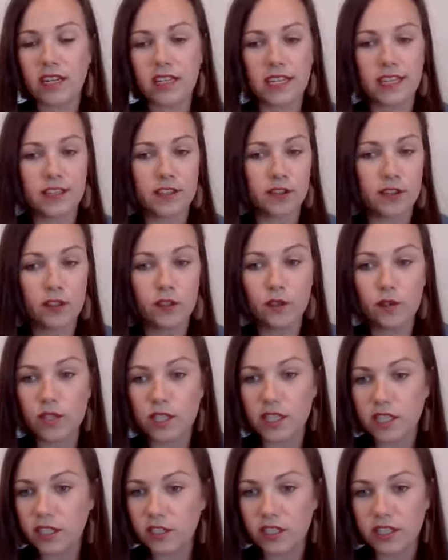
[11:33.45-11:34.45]
like you're
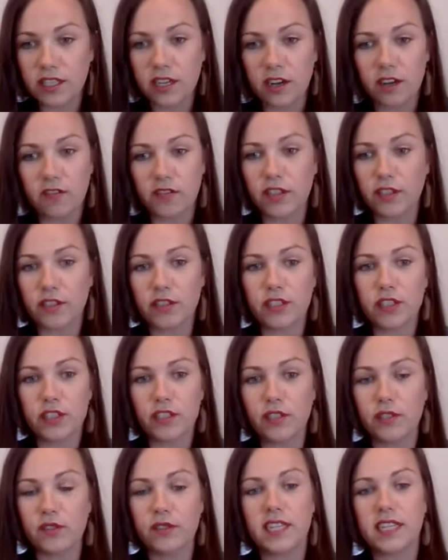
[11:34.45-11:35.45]
losing yourself in your
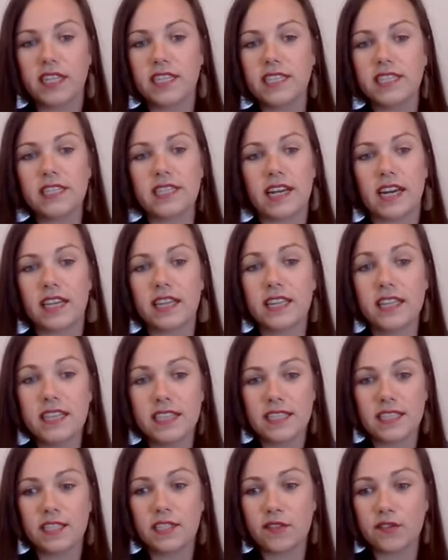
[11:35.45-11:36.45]
to-do list, that
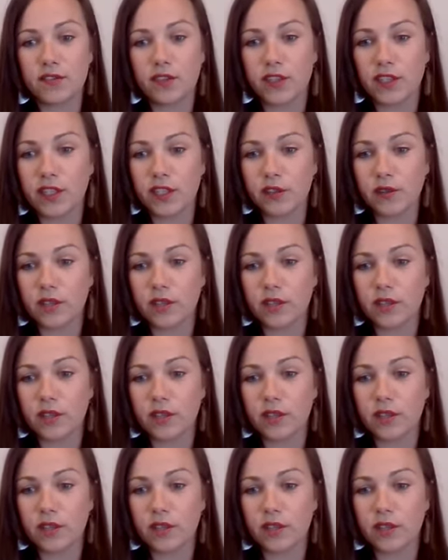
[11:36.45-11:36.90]
this is for you.